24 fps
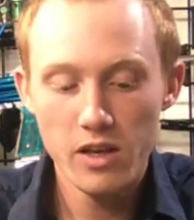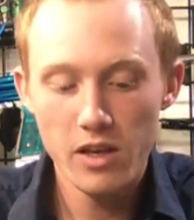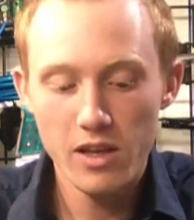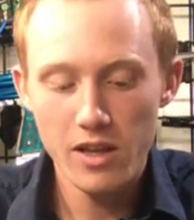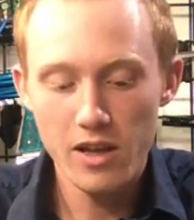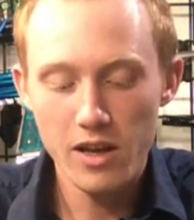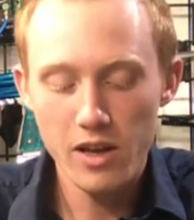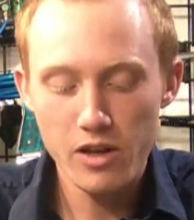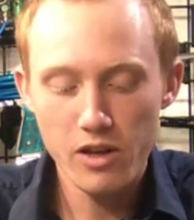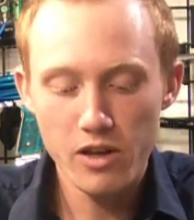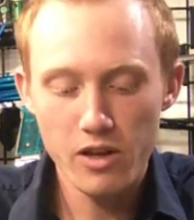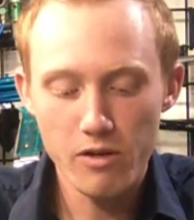
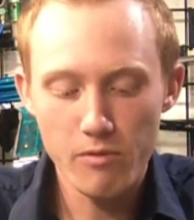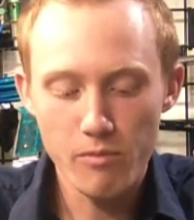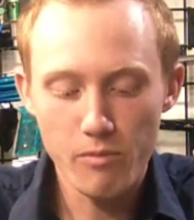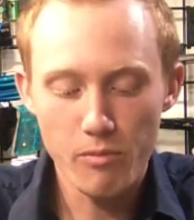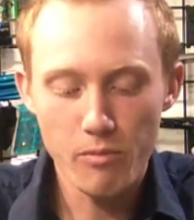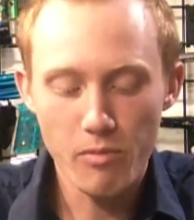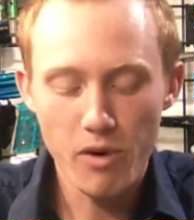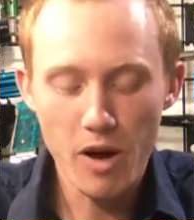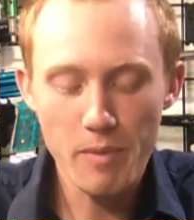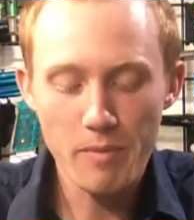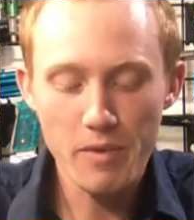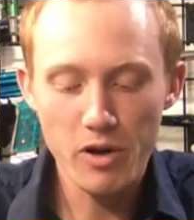and you
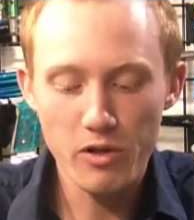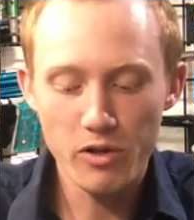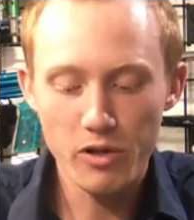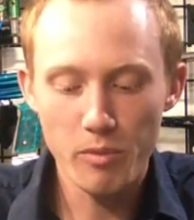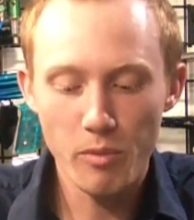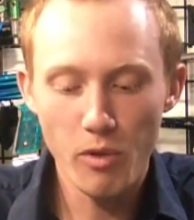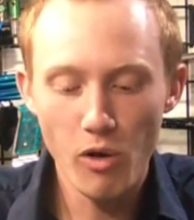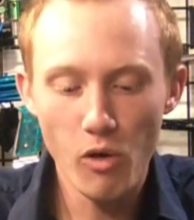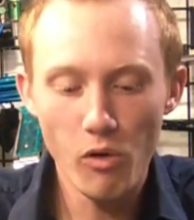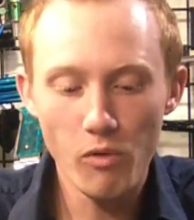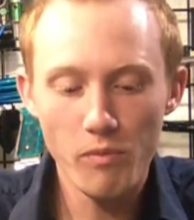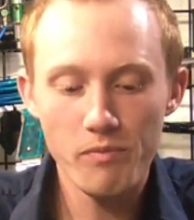can pop out the
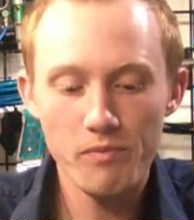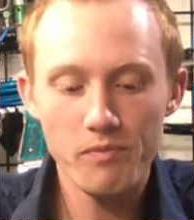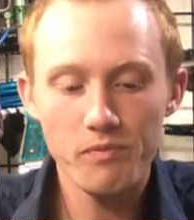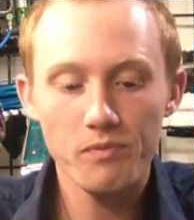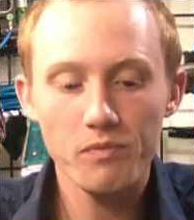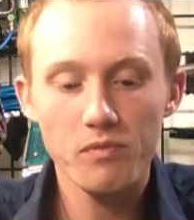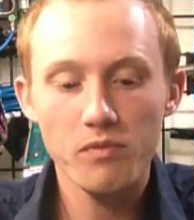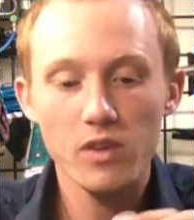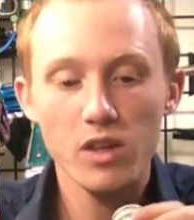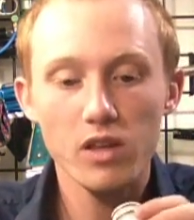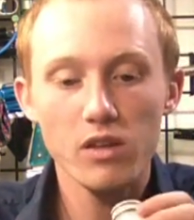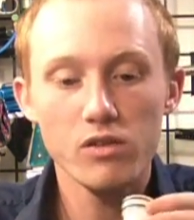bolt.
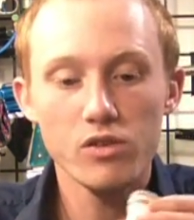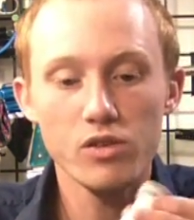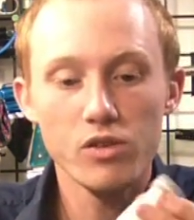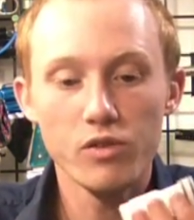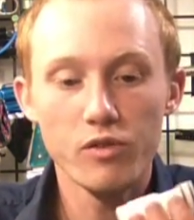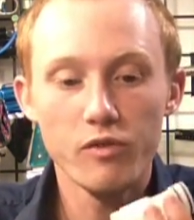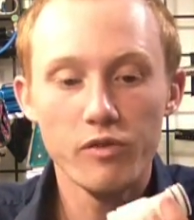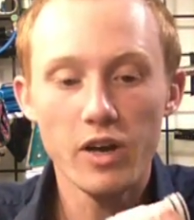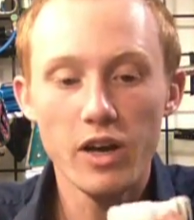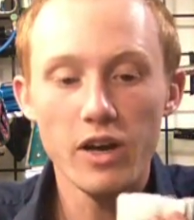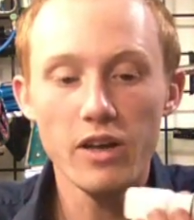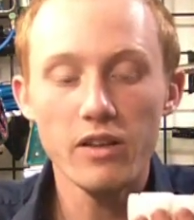So
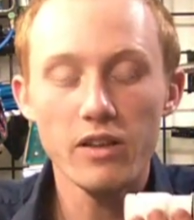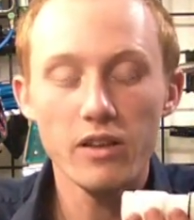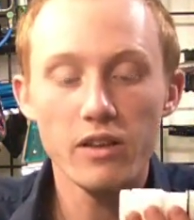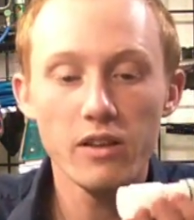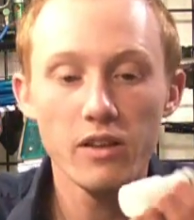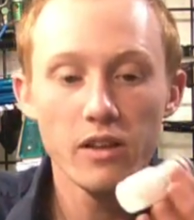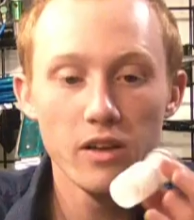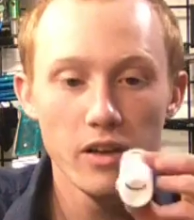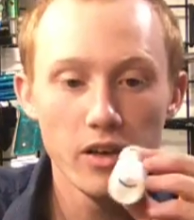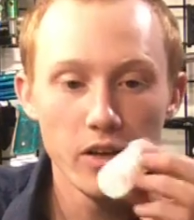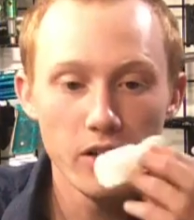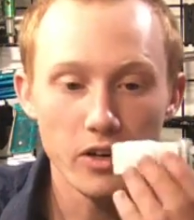you've got
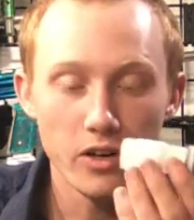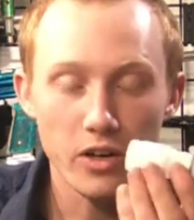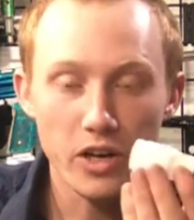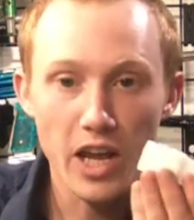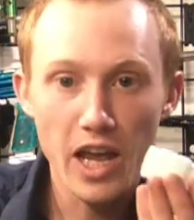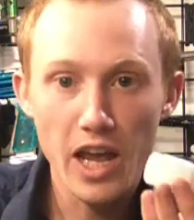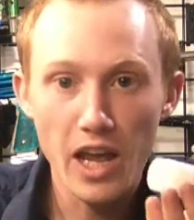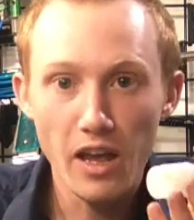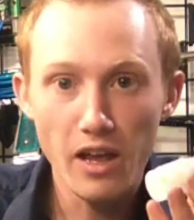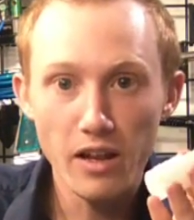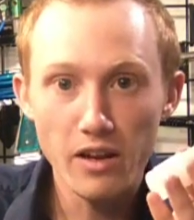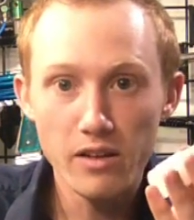your
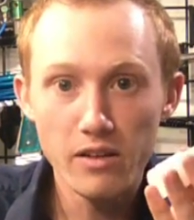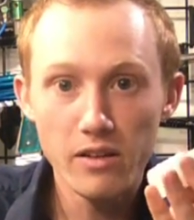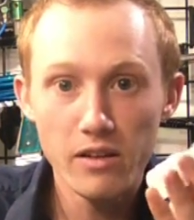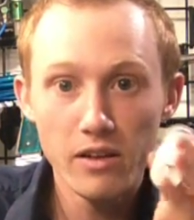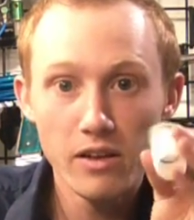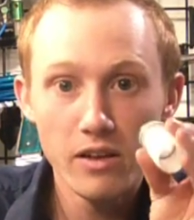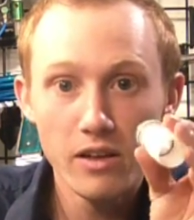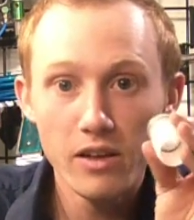can.